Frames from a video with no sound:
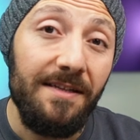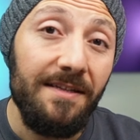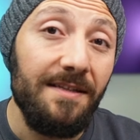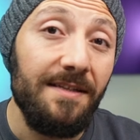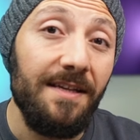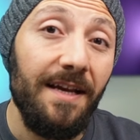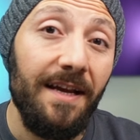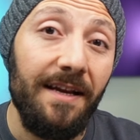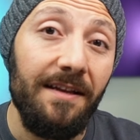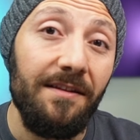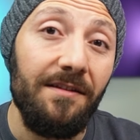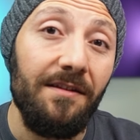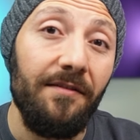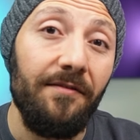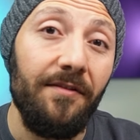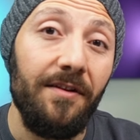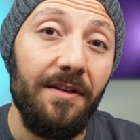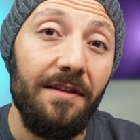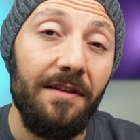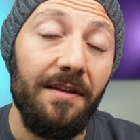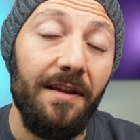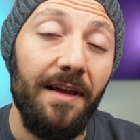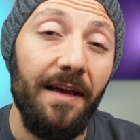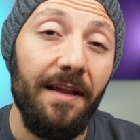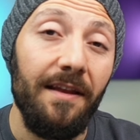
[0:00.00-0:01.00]
second of
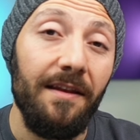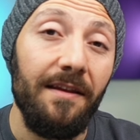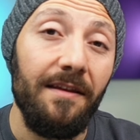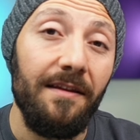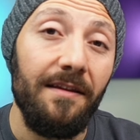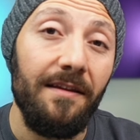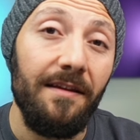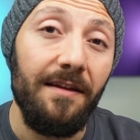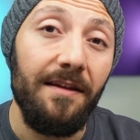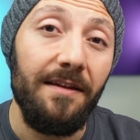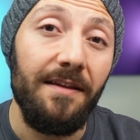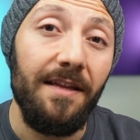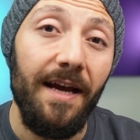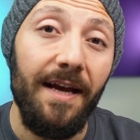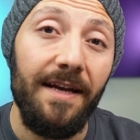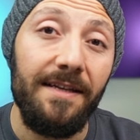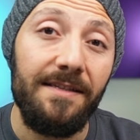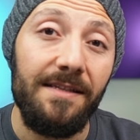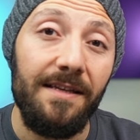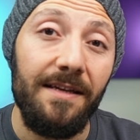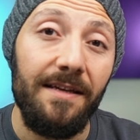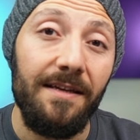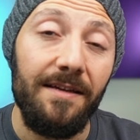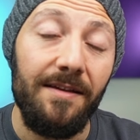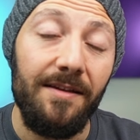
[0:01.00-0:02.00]
it, and it
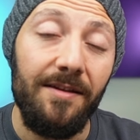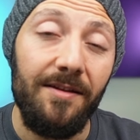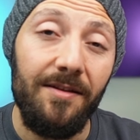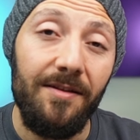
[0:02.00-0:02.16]
has a